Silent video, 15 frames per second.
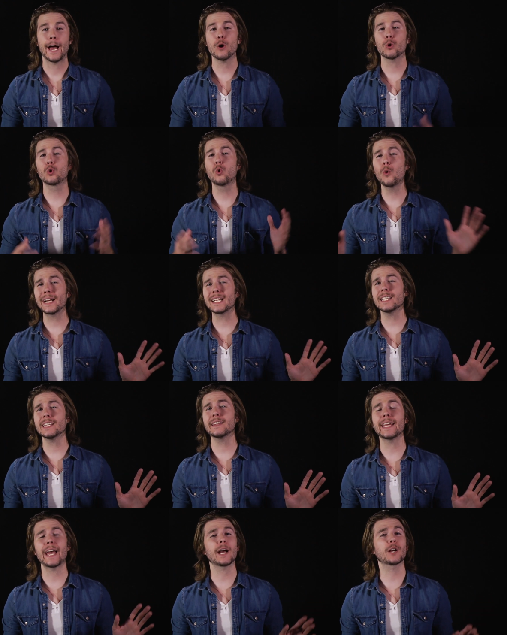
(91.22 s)
How quickly
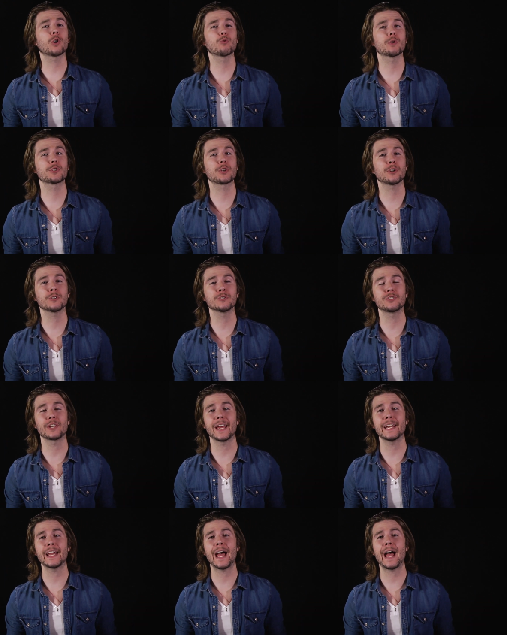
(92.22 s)
the echo returns
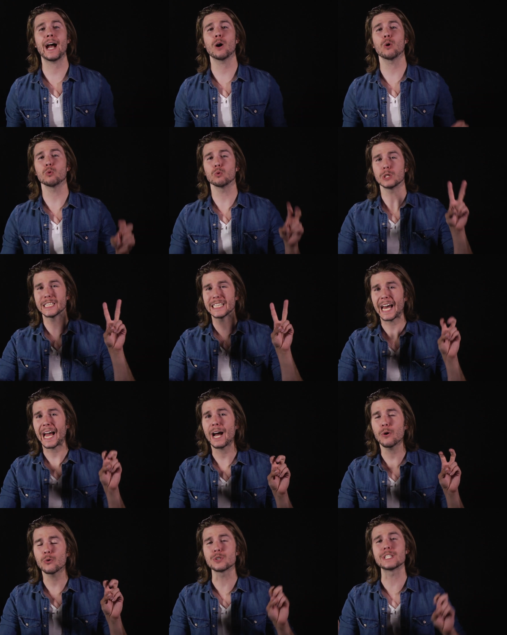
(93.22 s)
and how
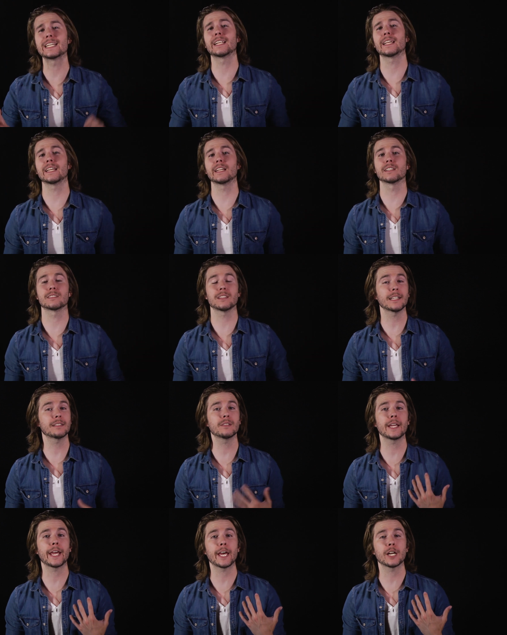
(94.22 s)
loud it is
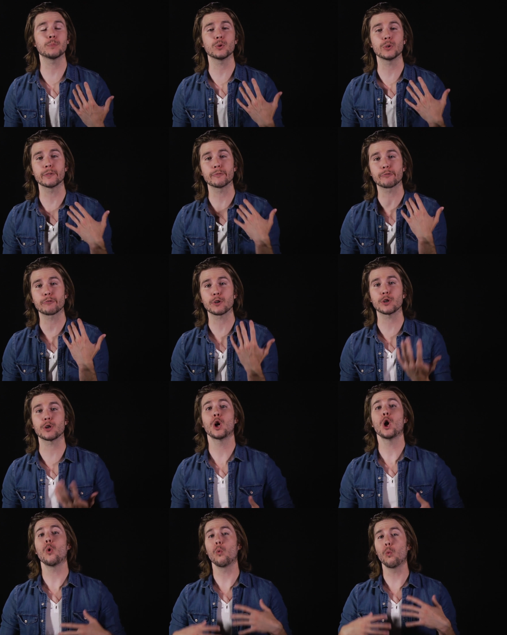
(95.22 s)
lets the animal infer
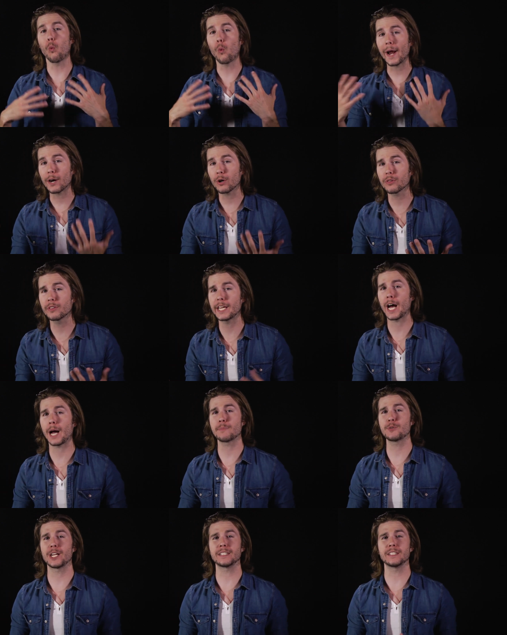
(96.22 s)
where the
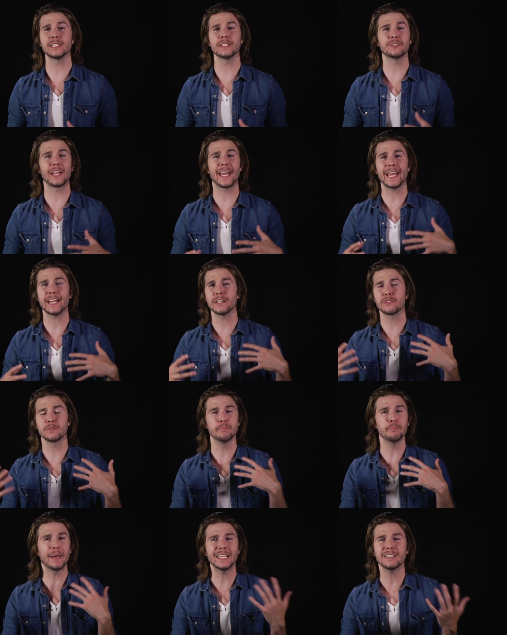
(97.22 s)
object is and its
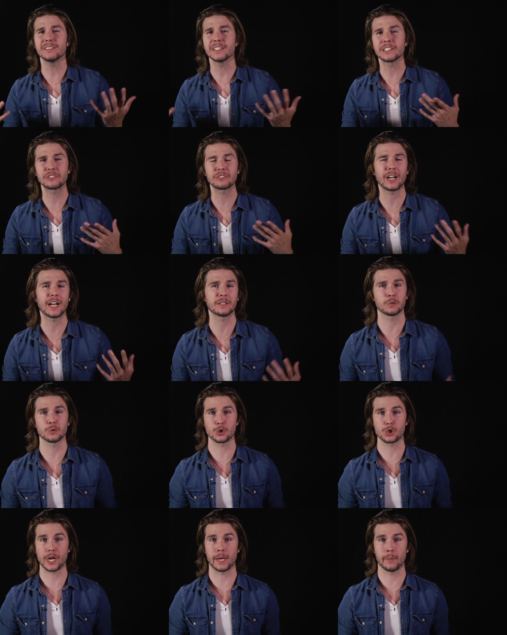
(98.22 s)
basic size
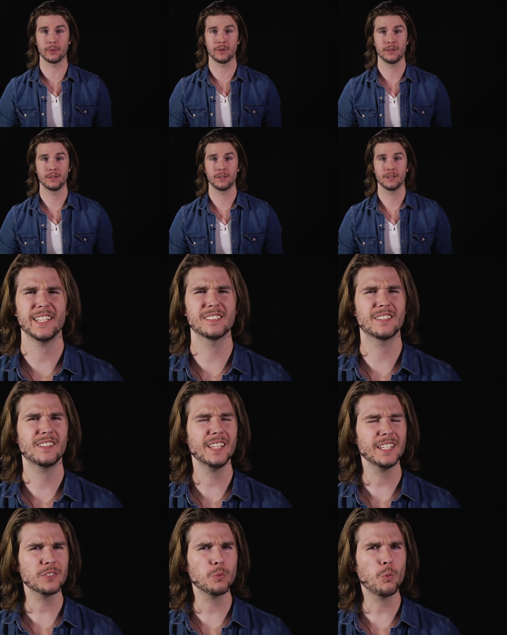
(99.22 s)
and shape. Is
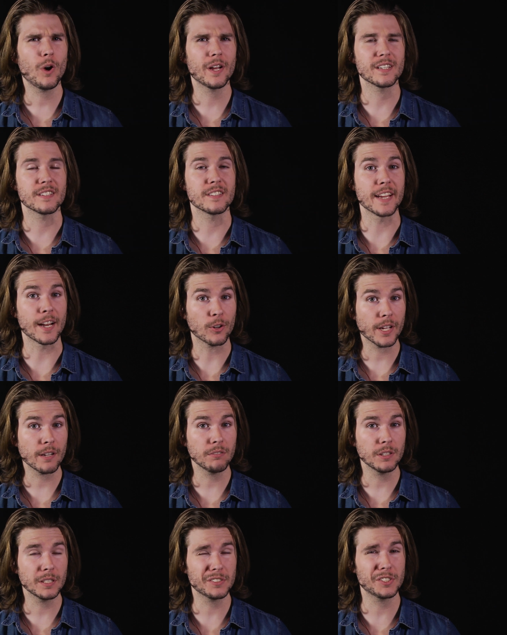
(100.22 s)
this what
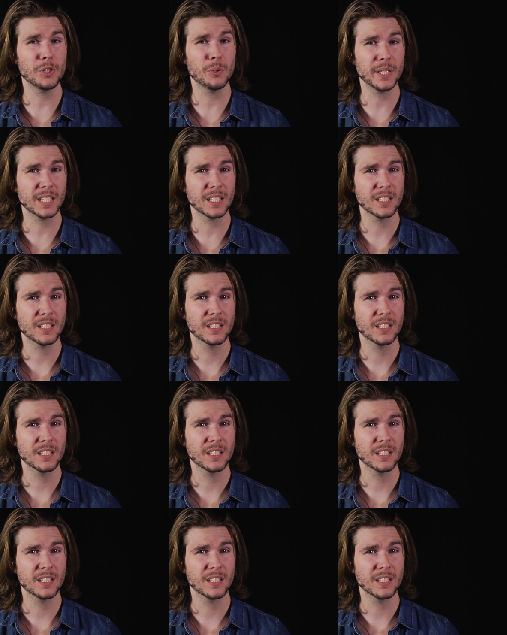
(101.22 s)
Daredevil is doing?